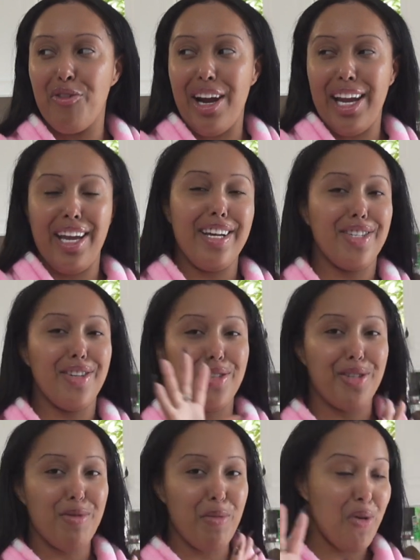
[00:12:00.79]
it right here so as soon
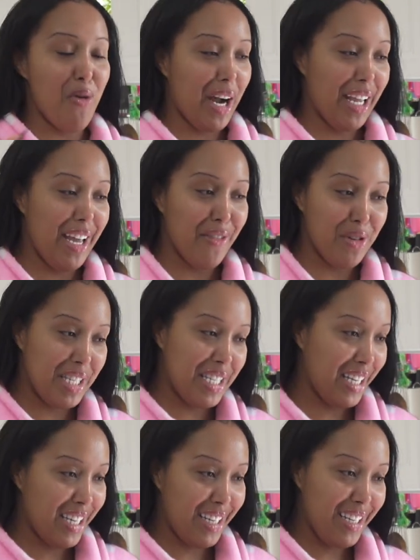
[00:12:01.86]
as people walk in would
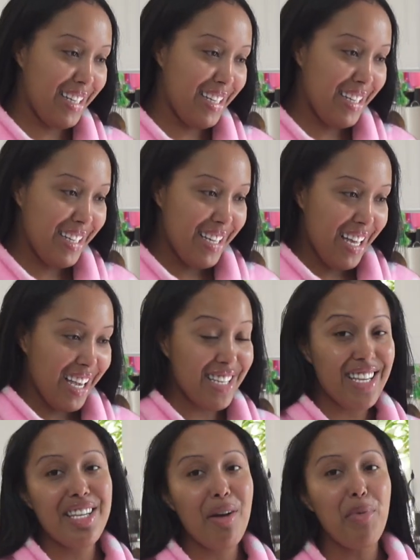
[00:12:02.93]
see it. Cause
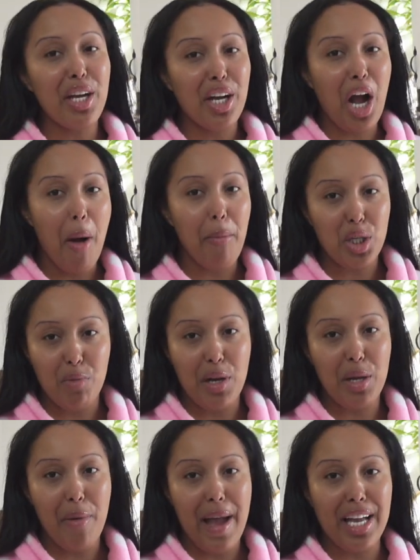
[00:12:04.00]
it's a big accomplishment,
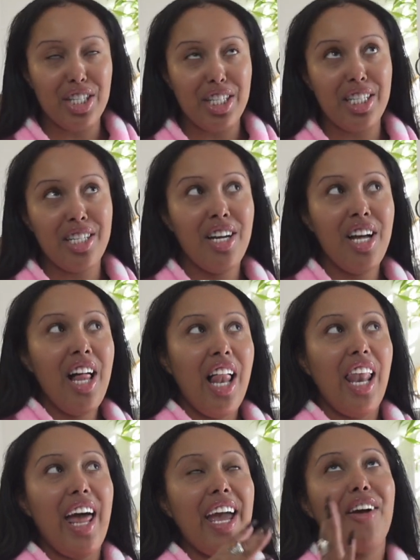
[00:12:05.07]
imagine.
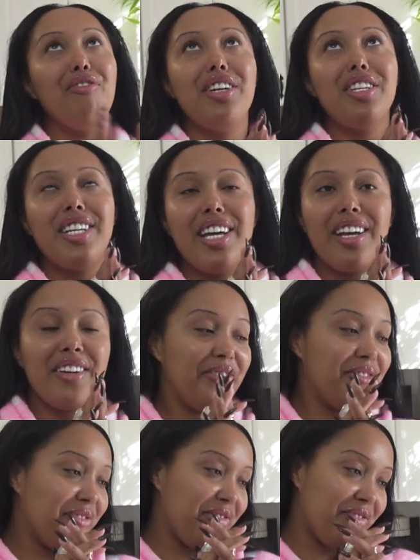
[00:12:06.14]
Like Richie. She's already
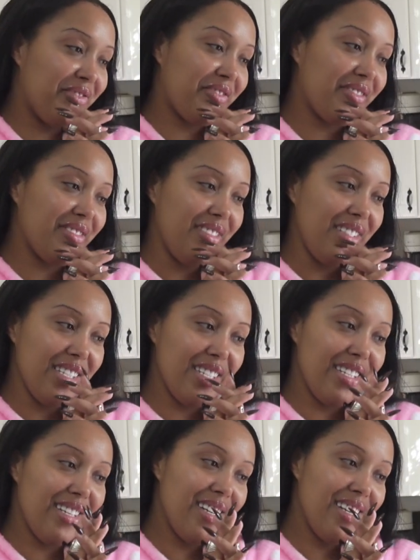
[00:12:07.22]
at like a thousand or
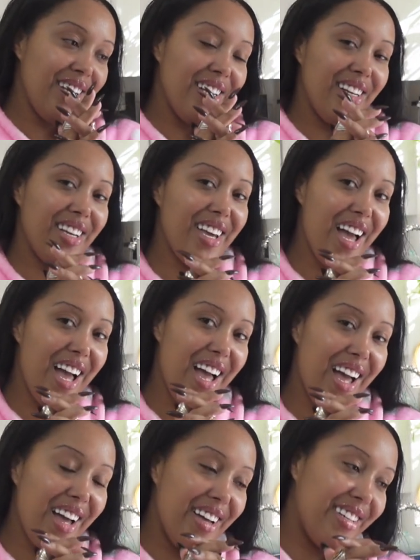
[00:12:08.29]
so.
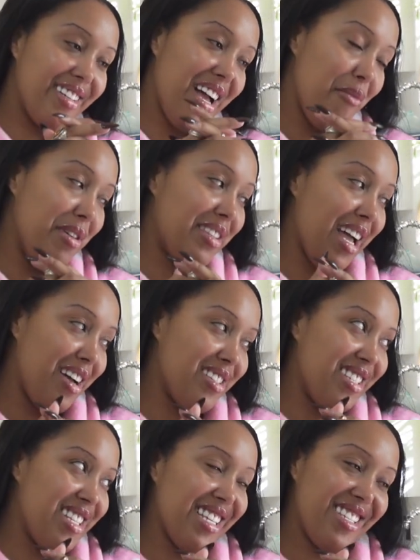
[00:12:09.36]
Yeah, I'm a
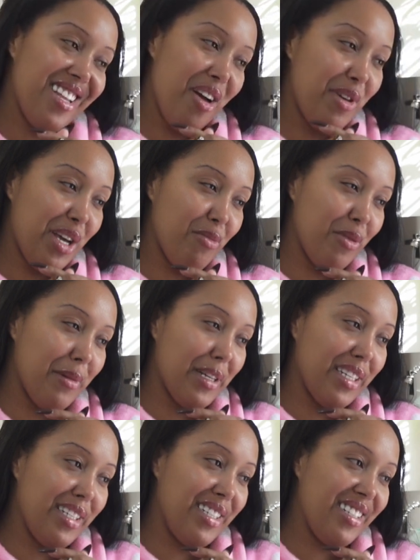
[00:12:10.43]
thousand. That's not big,
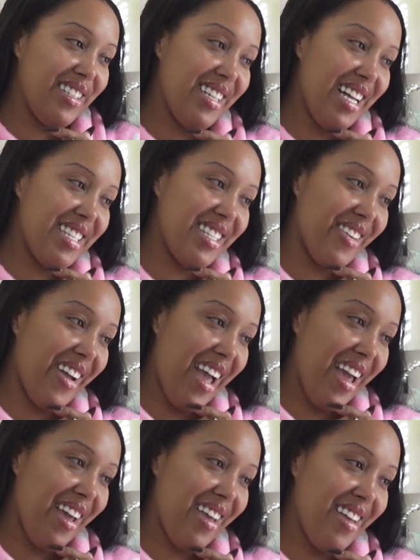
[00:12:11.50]
Bubba. That's okay.
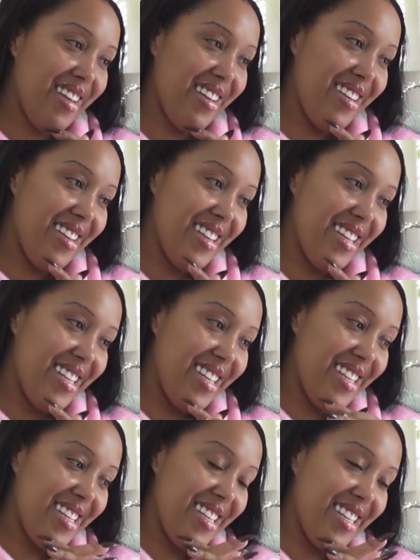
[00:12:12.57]

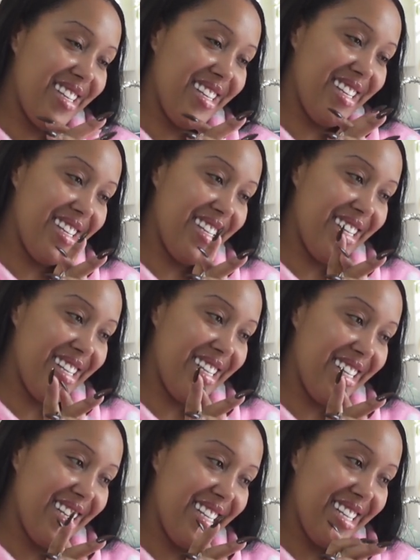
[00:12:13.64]
999,
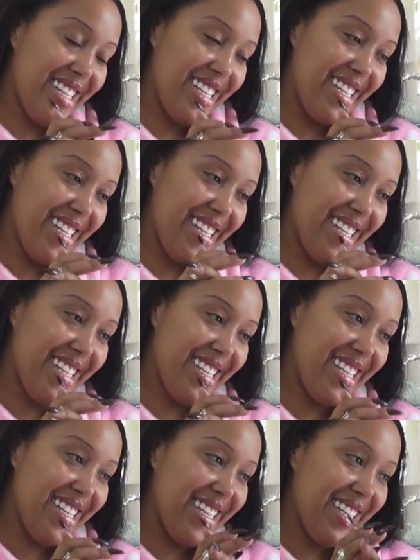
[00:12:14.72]

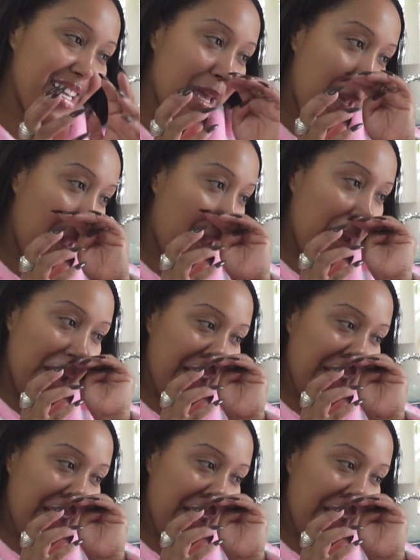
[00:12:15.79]
99,000 more to go.